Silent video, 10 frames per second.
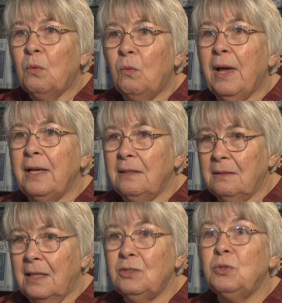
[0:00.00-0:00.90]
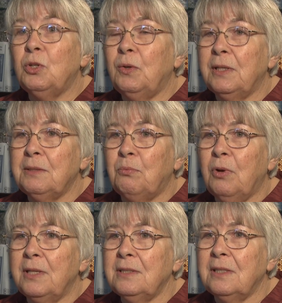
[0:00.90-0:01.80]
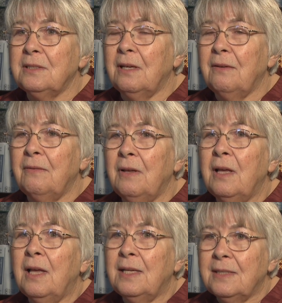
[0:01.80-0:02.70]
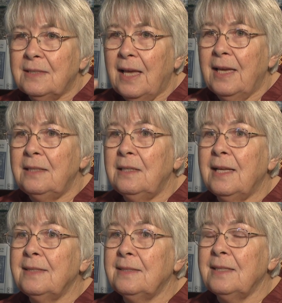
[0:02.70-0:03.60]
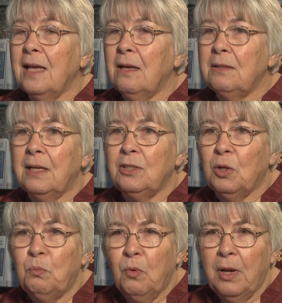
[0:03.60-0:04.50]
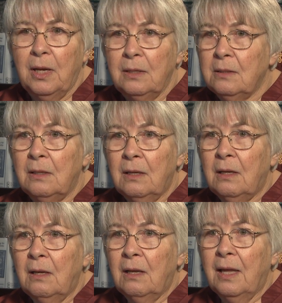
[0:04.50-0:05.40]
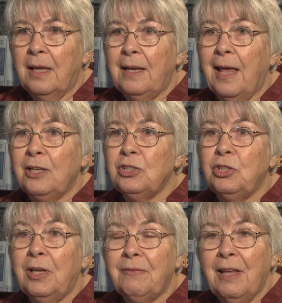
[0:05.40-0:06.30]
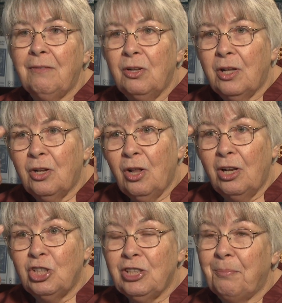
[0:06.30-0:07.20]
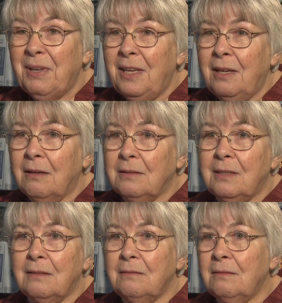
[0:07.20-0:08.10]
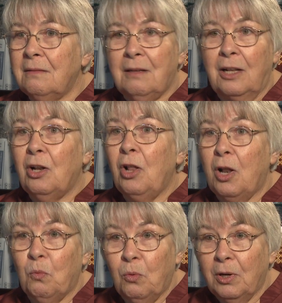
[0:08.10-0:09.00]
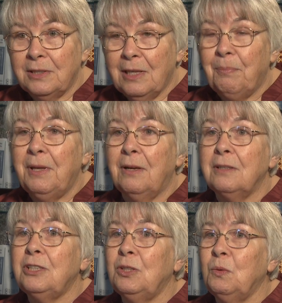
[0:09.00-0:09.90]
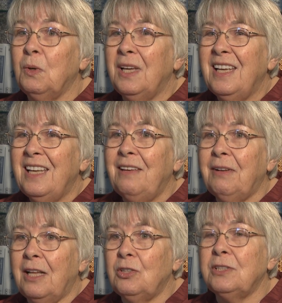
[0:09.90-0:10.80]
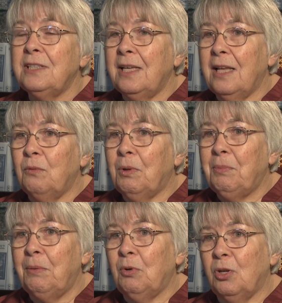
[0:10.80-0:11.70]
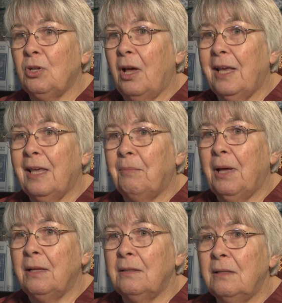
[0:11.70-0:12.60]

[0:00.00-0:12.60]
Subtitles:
Right, that's true. It's a process of sight and sound and your brain. And actually you have to have a lot of knowledge up here and a lot of words up here to even understand what people are talking about.